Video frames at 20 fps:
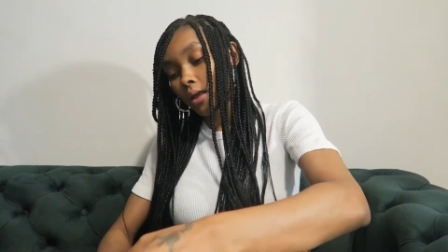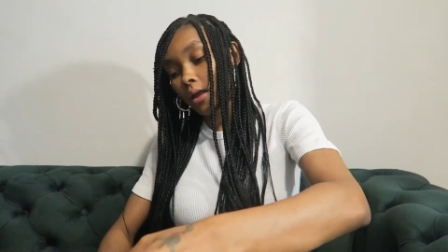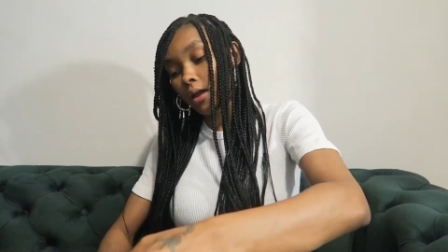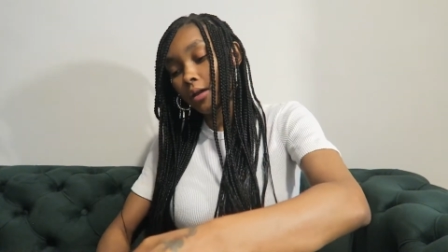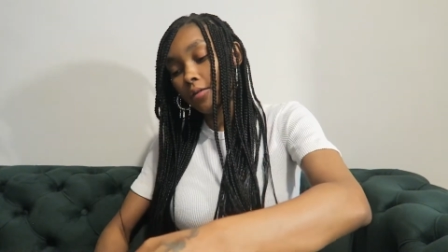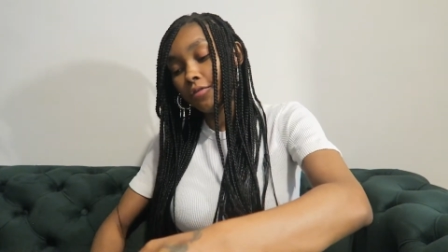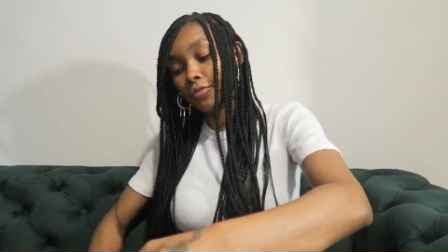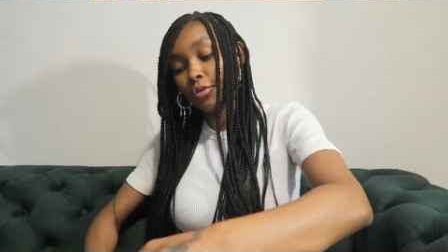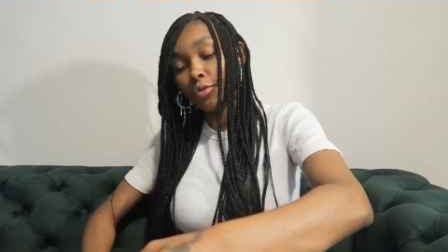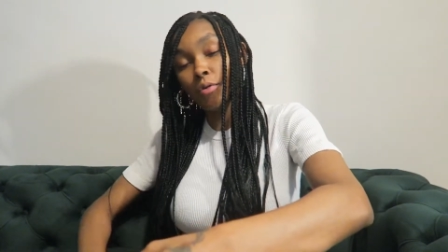
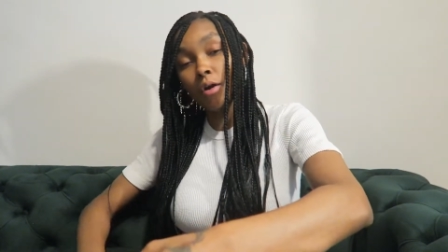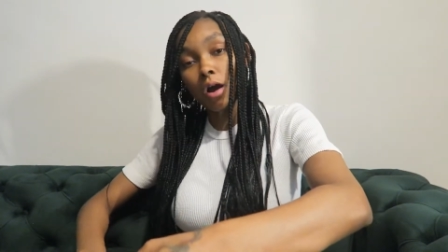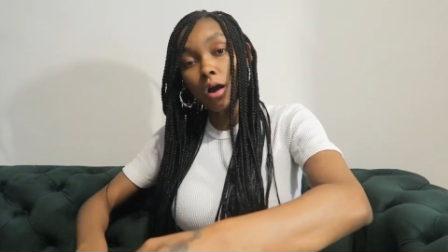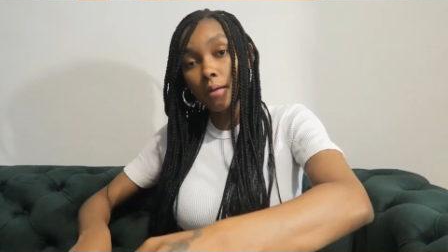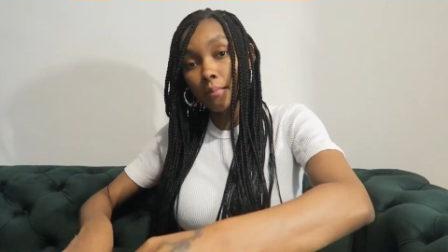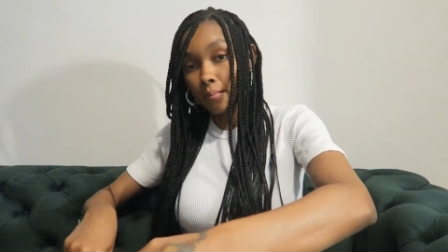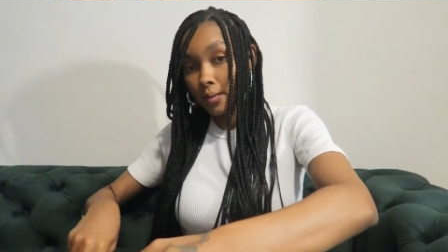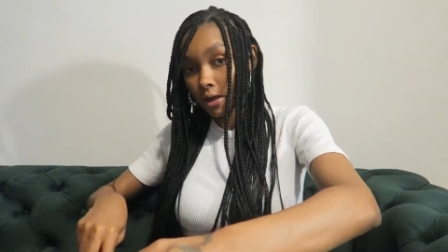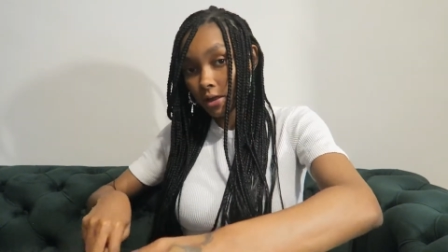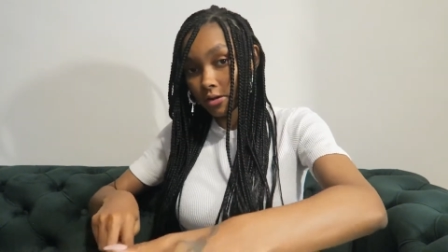If you
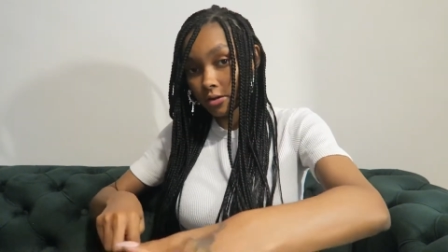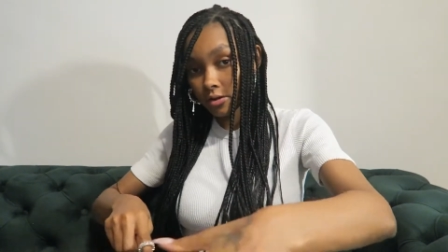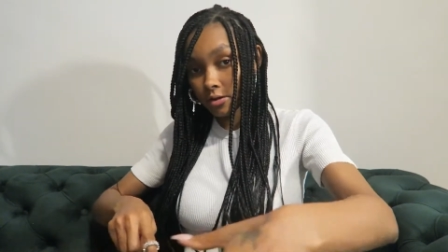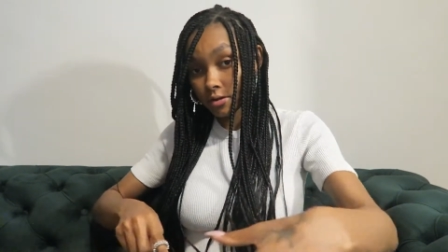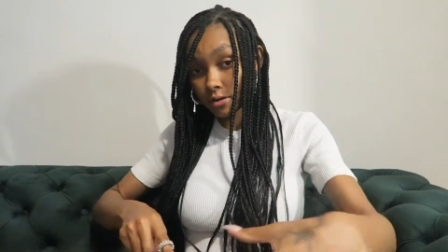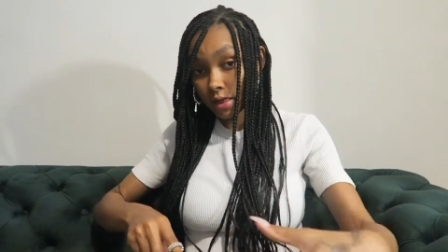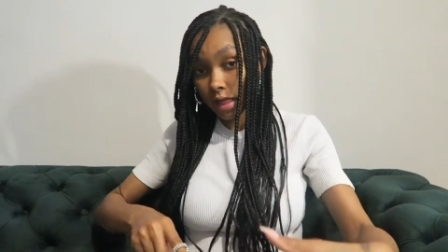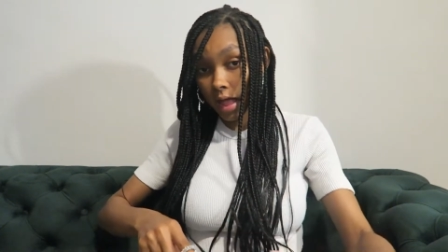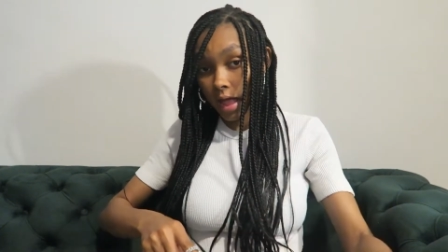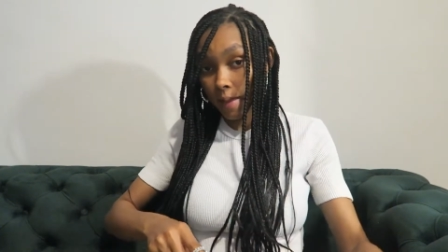are
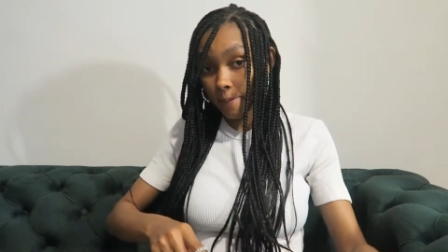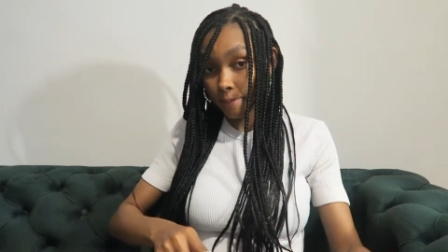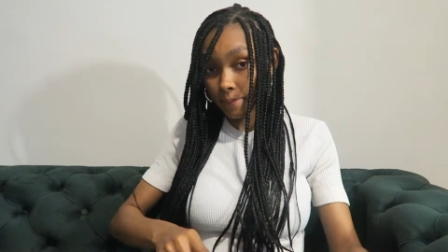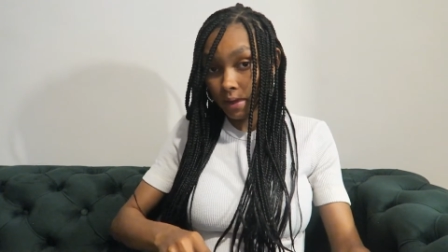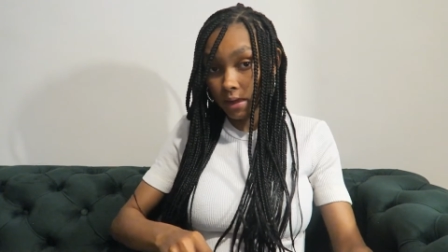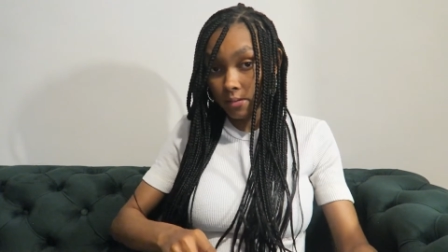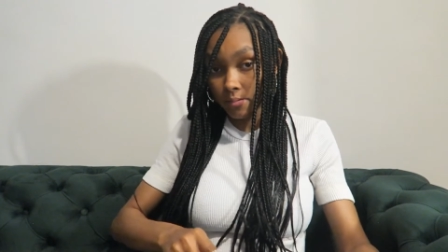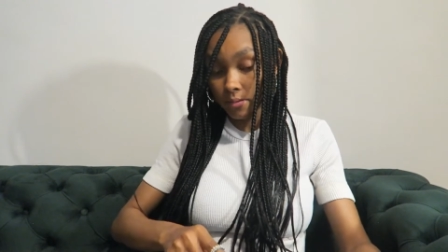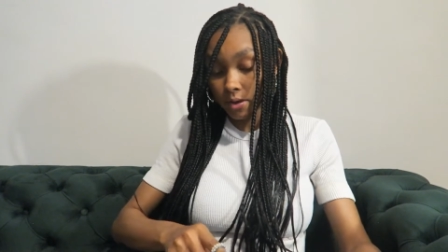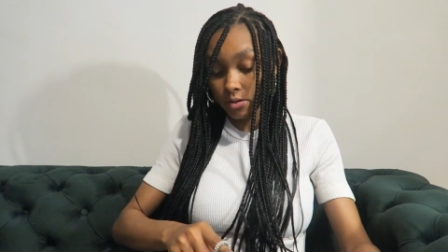mothers,
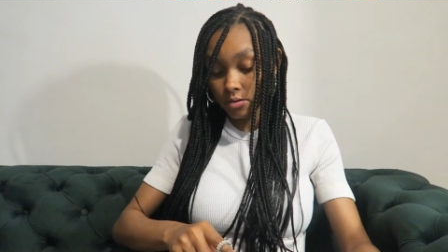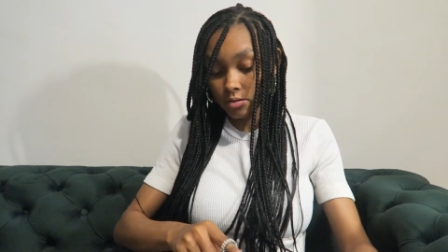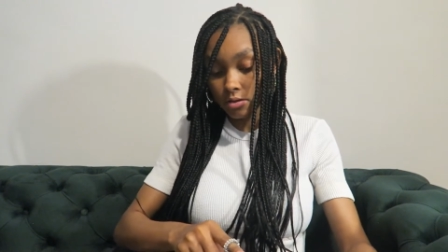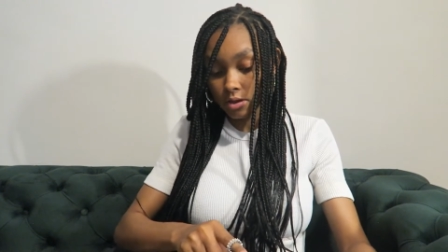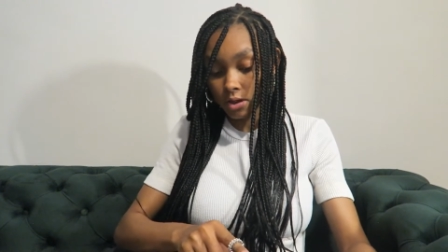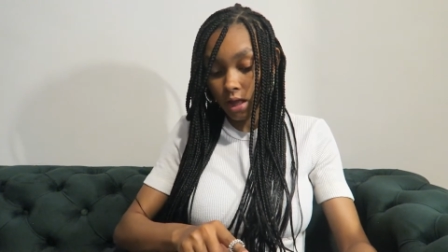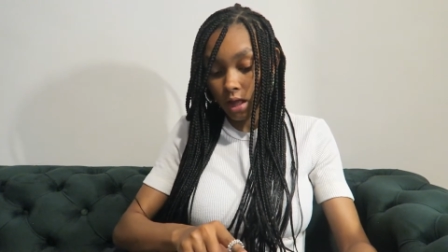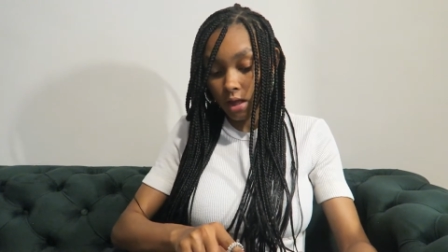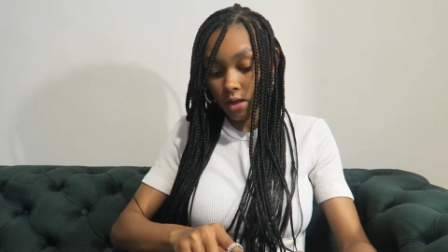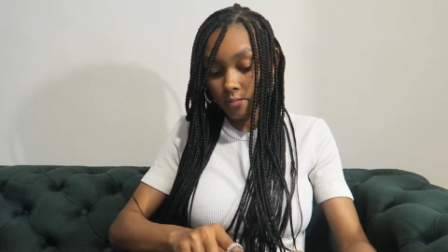happy
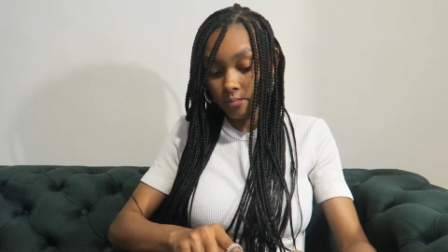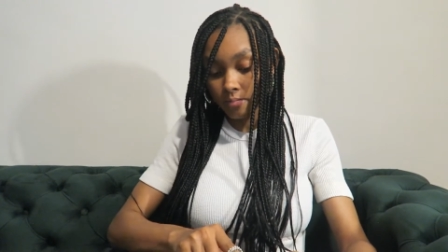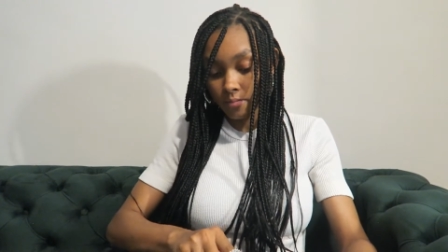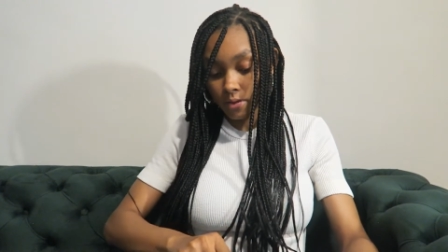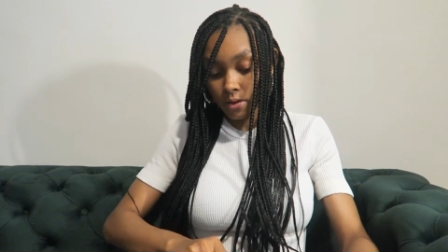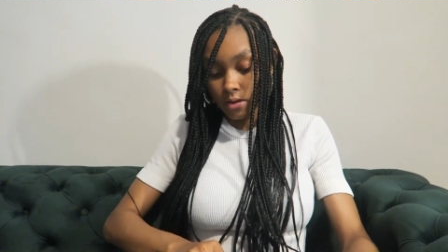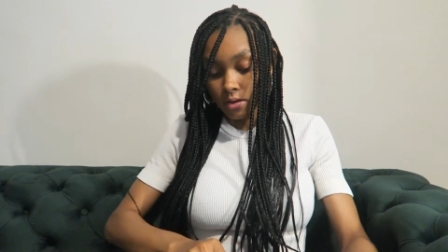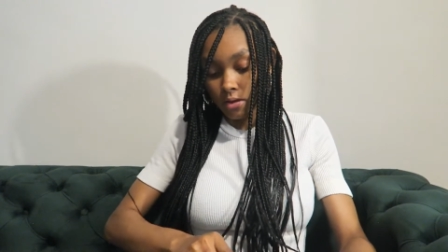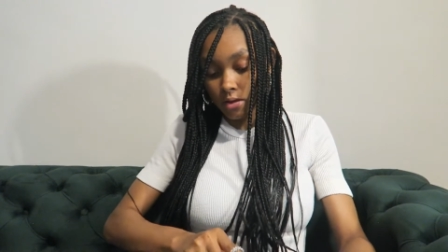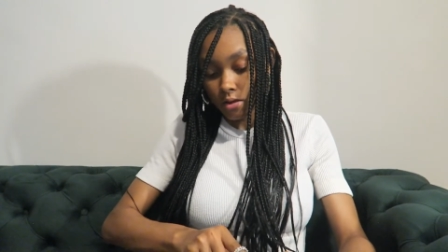Mother's Day.
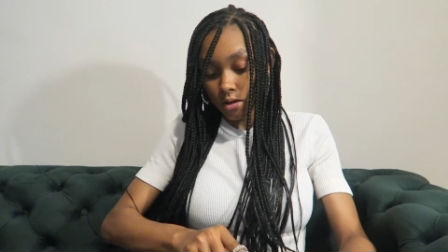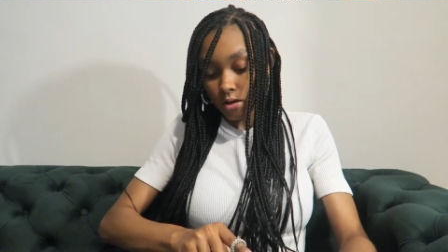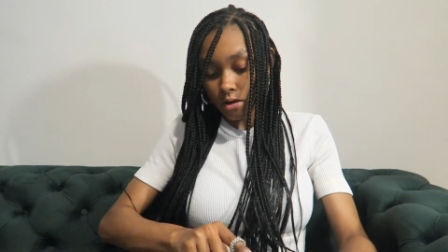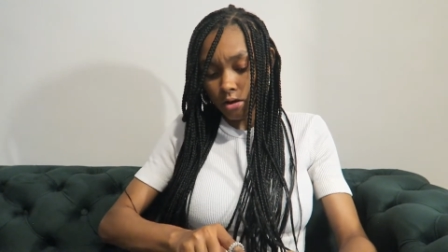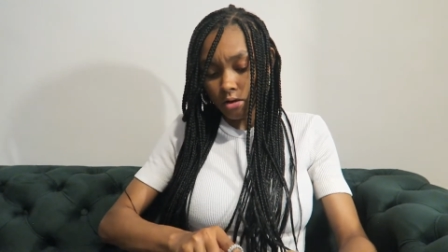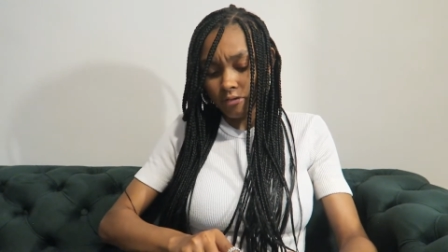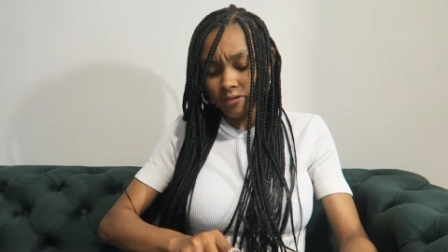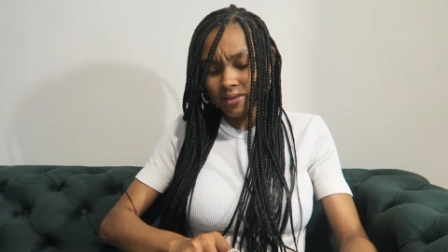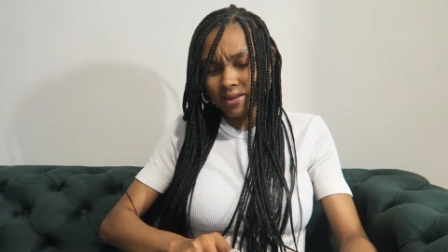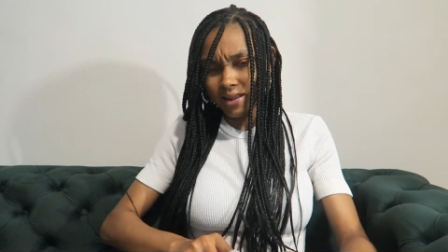
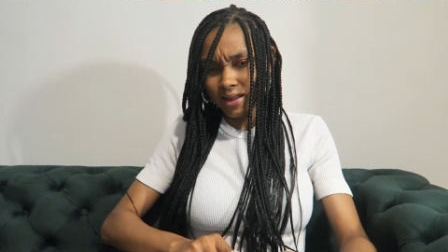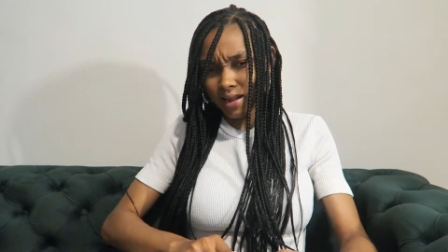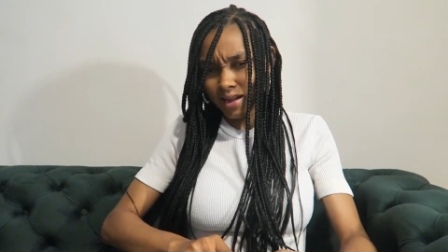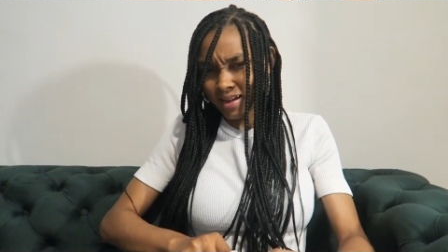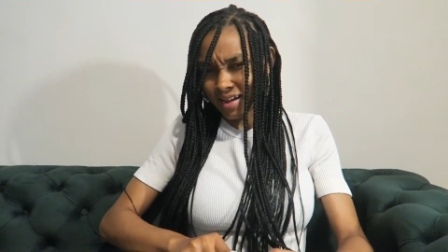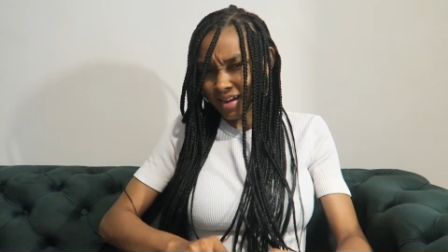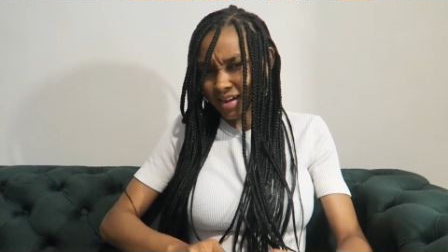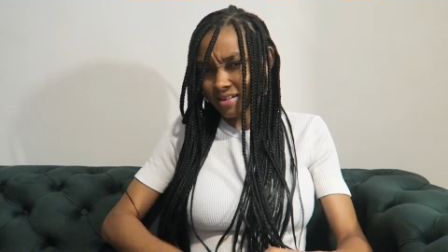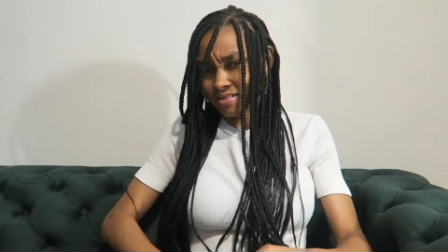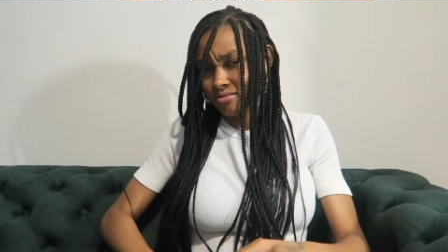Hopefully
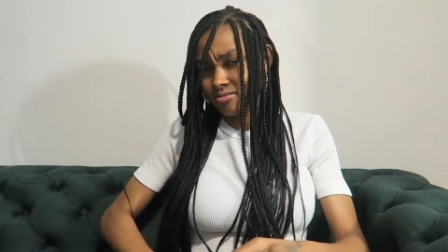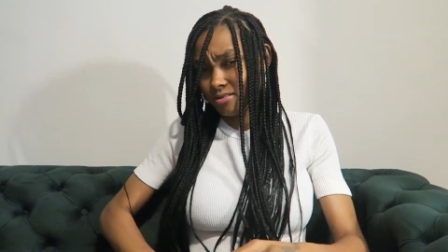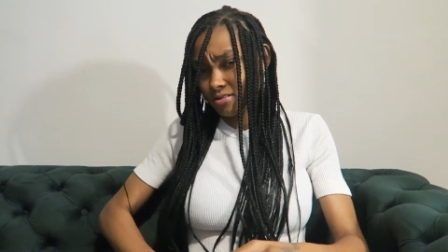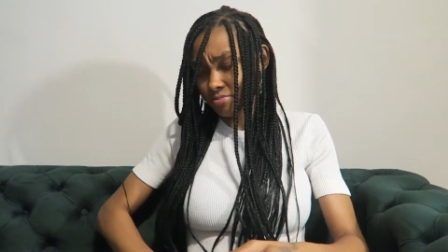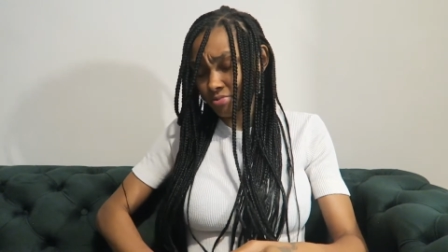I don't